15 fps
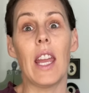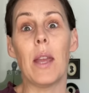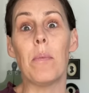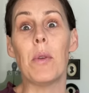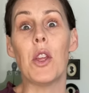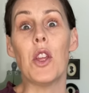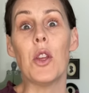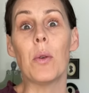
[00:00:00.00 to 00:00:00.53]
a
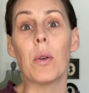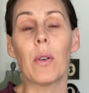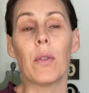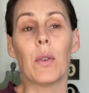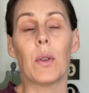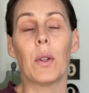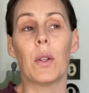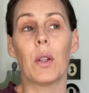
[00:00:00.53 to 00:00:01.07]

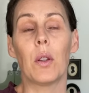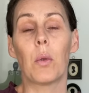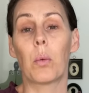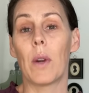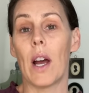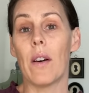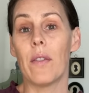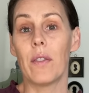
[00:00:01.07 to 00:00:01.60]
beautiful
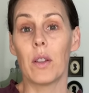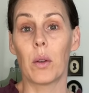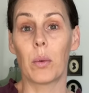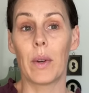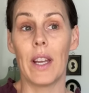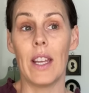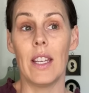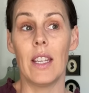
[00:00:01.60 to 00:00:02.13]
Ralph
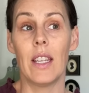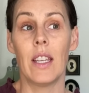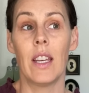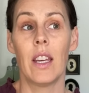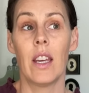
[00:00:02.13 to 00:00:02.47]
Lauren